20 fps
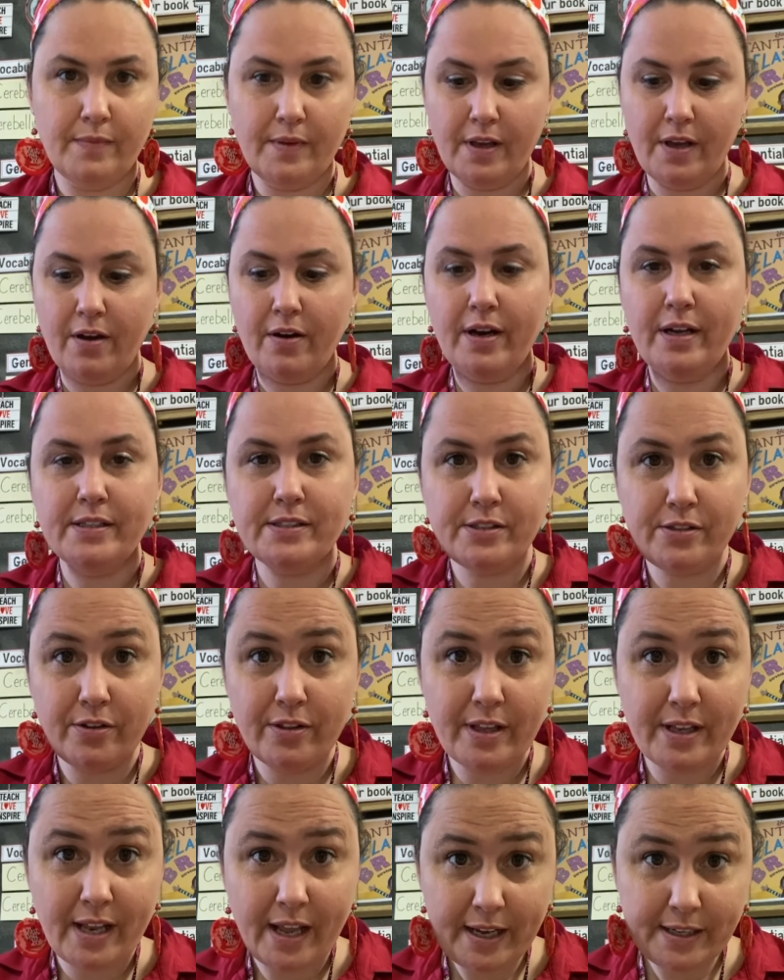All right, so the
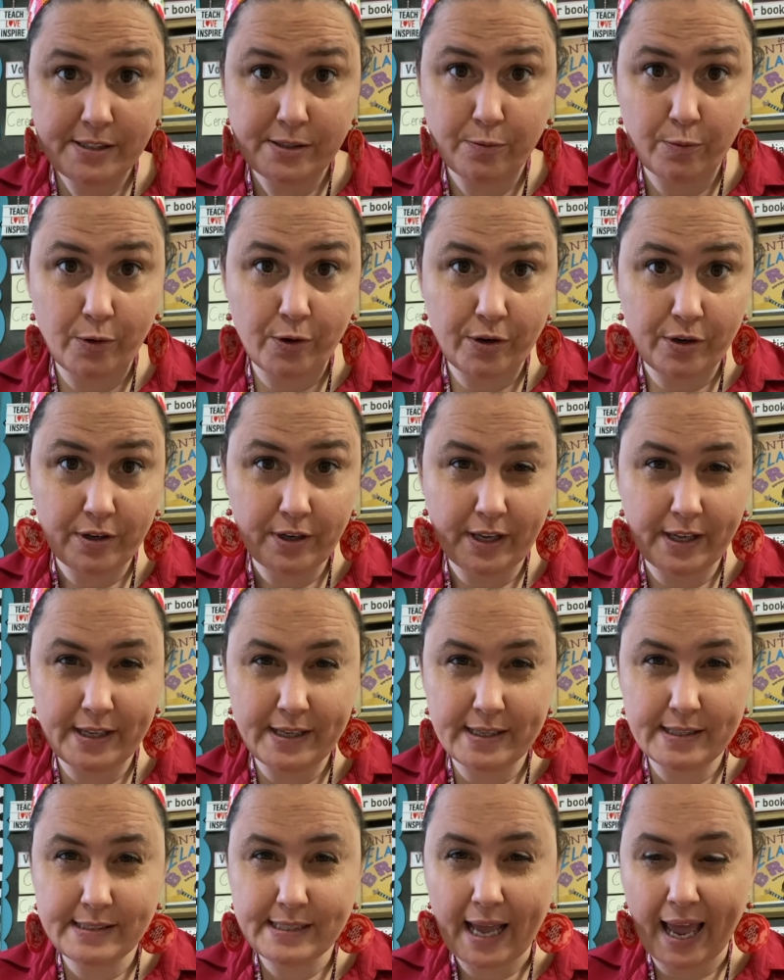next word
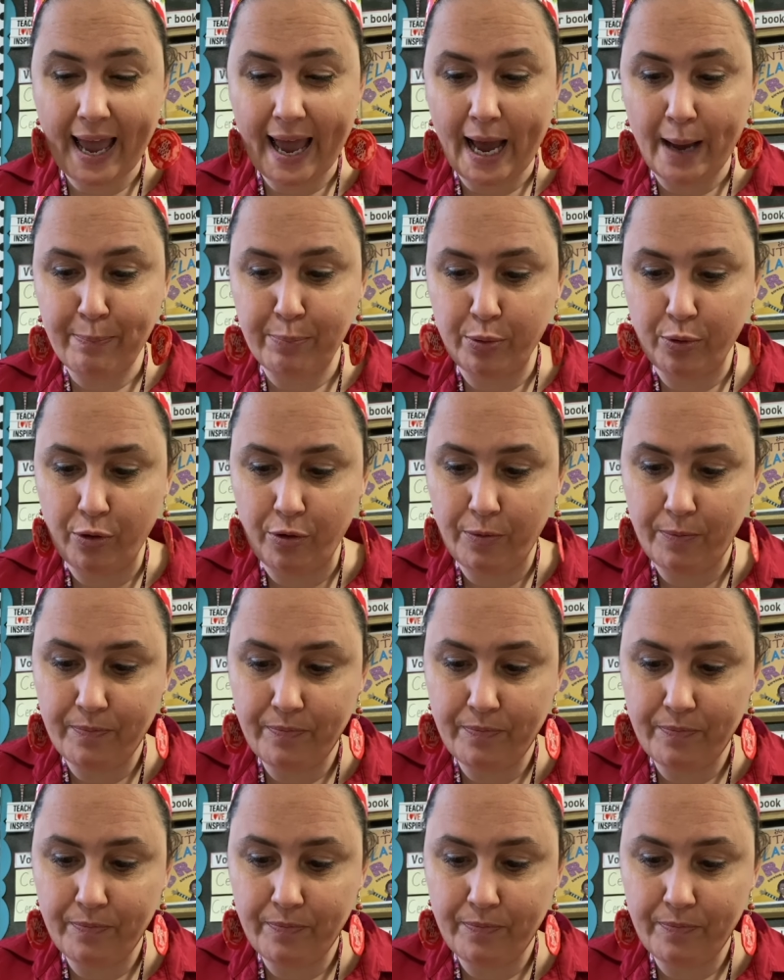is apple.